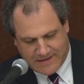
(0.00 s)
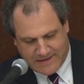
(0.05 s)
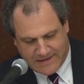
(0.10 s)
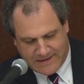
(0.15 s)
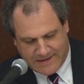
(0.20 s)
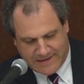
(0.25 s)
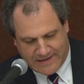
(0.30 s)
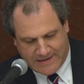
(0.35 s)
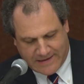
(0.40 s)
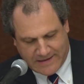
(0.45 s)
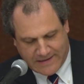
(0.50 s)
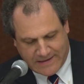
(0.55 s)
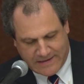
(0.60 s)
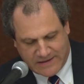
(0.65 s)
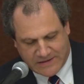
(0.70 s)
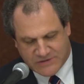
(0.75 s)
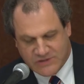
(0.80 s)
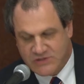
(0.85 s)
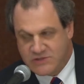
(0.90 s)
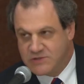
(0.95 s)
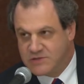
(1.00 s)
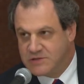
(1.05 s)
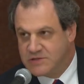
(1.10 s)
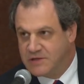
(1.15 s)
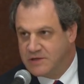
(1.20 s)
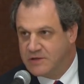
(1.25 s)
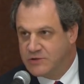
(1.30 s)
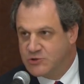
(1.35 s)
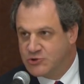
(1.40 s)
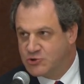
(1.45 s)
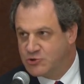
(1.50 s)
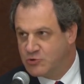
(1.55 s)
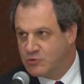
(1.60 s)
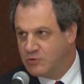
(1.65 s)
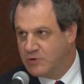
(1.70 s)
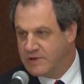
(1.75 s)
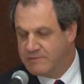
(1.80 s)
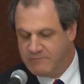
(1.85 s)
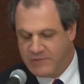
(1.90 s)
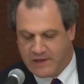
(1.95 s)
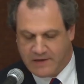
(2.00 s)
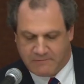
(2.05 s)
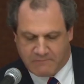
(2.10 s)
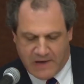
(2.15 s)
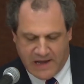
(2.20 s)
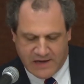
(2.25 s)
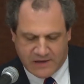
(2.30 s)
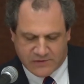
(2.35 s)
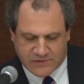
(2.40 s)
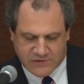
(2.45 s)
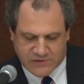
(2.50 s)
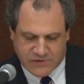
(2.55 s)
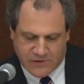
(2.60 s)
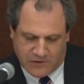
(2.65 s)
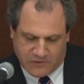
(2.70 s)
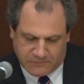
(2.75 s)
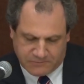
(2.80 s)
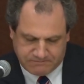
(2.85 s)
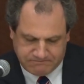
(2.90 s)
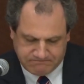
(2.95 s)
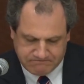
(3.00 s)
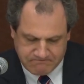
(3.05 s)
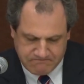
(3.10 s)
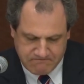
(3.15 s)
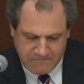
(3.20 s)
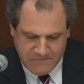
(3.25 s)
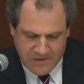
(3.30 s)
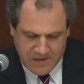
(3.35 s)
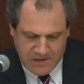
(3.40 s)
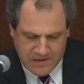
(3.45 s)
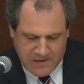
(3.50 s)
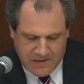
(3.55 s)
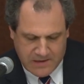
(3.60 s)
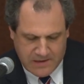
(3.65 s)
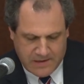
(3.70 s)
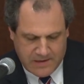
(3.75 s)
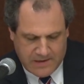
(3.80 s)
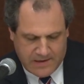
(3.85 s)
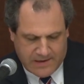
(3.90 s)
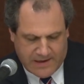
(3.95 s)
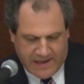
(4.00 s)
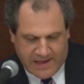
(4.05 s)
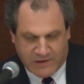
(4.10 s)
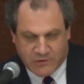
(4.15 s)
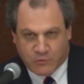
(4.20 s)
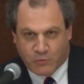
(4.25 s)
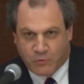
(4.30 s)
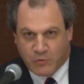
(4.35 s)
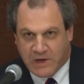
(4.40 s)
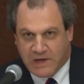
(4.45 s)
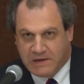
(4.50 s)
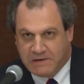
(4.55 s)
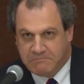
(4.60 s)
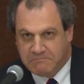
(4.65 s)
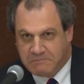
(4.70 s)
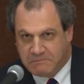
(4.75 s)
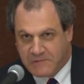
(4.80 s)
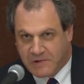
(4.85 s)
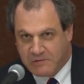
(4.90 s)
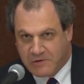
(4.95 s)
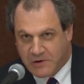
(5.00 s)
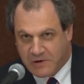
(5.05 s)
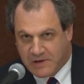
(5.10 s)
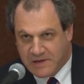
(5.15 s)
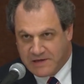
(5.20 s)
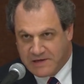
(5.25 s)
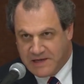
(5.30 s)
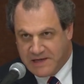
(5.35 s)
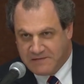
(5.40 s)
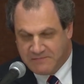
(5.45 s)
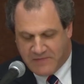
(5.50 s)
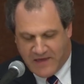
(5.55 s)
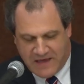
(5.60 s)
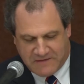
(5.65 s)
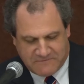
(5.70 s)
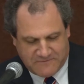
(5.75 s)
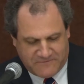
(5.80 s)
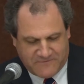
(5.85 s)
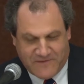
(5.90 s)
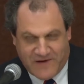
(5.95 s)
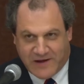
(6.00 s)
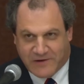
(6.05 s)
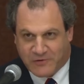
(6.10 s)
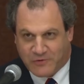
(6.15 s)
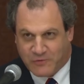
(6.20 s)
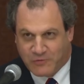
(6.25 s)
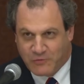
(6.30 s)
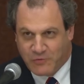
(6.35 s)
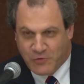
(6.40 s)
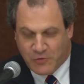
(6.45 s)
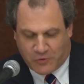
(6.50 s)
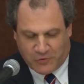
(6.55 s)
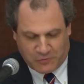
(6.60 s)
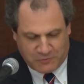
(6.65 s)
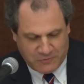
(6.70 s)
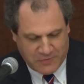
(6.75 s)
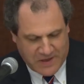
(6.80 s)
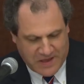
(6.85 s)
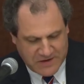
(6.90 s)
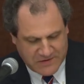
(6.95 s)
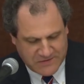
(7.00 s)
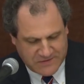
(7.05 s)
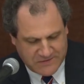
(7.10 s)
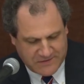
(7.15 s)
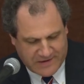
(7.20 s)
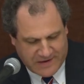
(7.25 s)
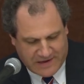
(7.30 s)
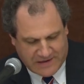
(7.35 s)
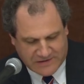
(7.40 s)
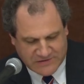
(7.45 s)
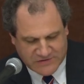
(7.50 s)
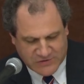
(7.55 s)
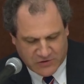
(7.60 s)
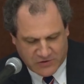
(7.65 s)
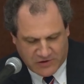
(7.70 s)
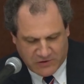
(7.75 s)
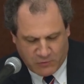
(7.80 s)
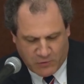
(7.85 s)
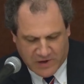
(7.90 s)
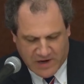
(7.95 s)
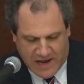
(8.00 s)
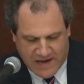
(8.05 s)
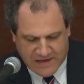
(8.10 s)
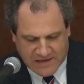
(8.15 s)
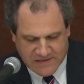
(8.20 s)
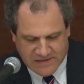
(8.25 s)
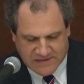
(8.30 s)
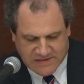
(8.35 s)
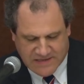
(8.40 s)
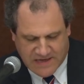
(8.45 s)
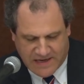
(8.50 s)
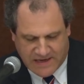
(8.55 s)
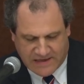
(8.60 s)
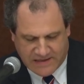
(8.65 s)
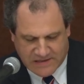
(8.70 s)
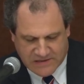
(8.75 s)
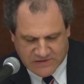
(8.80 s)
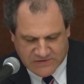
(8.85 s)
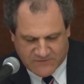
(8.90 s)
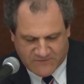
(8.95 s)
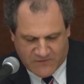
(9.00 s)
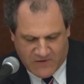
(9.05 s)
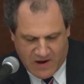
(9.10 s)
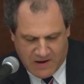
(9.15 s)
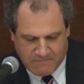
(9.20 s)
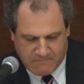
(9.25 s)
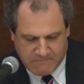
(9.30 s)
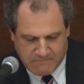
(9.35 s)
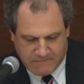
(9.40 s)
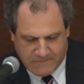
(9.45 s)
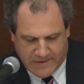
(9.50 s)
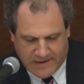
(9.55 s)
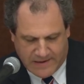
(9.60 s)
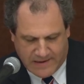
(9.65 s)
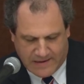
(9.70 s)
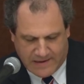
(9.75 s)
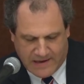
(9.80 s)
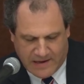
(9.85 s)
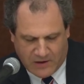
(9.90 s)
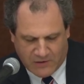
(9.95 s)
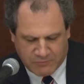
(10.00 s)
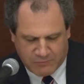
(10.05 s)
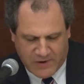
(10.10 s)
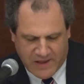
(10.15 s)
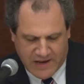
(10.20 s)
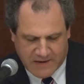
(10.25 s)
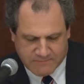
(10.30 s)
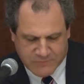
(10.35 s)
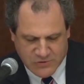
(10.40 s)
It's truly been a milestone. And we clearly need that final rule, but certainly what I can say is from a health plan